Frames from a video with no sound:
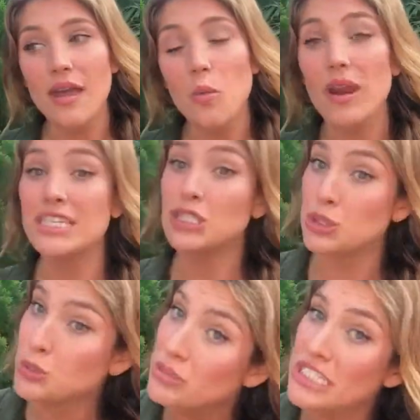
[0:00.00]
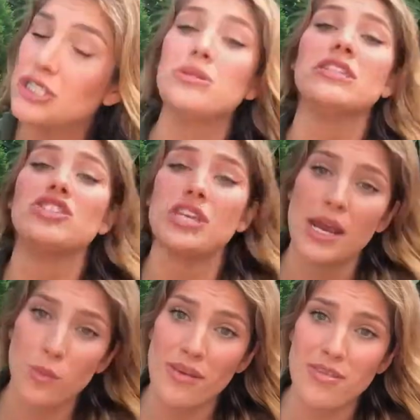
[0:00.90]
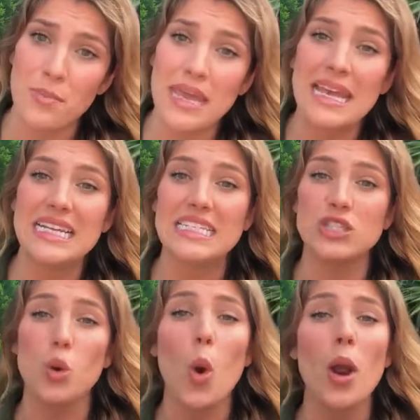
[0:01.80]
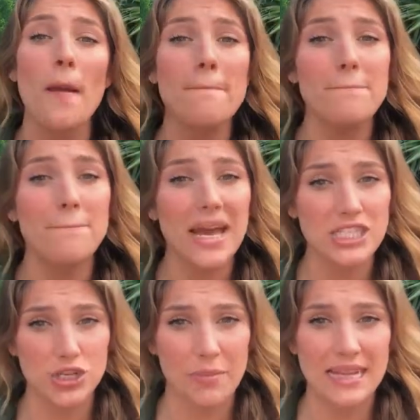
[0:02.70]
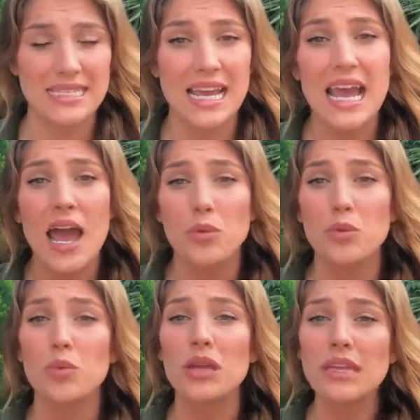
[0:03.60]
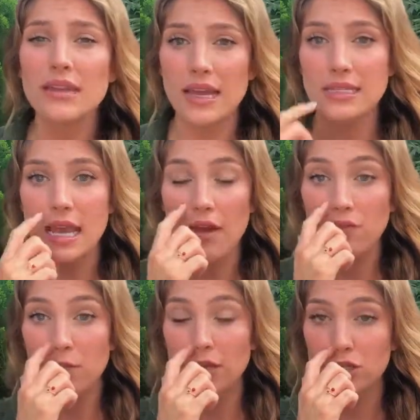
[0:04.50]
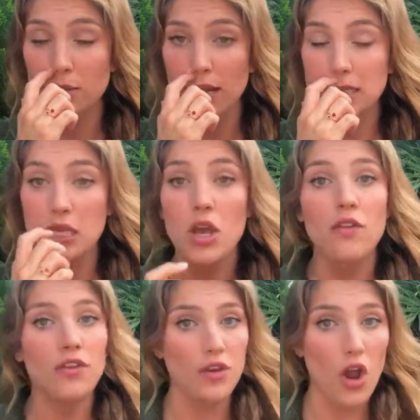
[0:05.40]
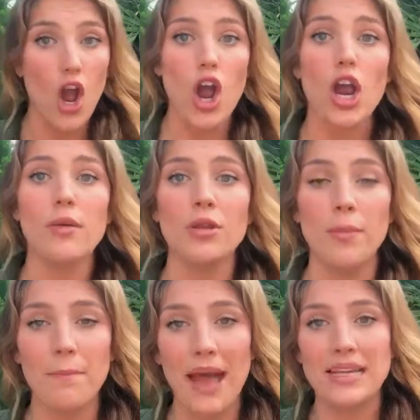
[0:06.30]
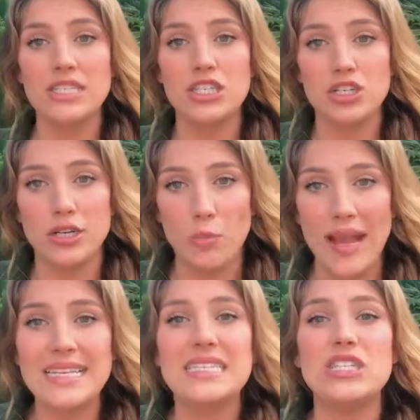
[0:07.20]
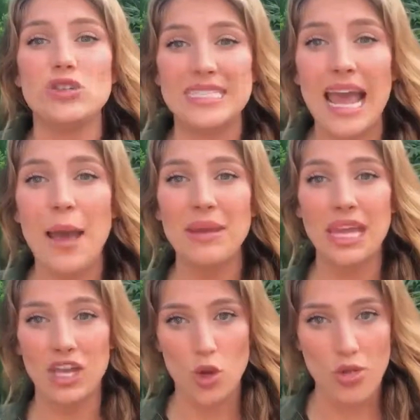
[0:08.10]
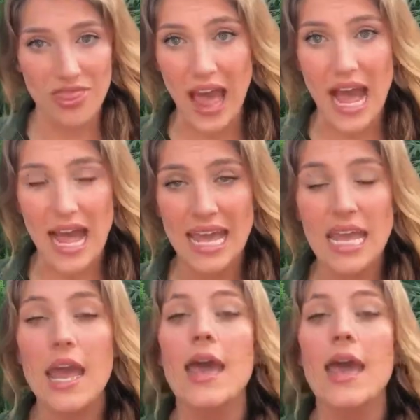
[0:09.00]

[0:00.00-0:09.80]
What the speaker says: What I do need you to share with me is your measurements. I would really like to have your measurements for your arm, your bust, your waist, your tummy, and your thigh.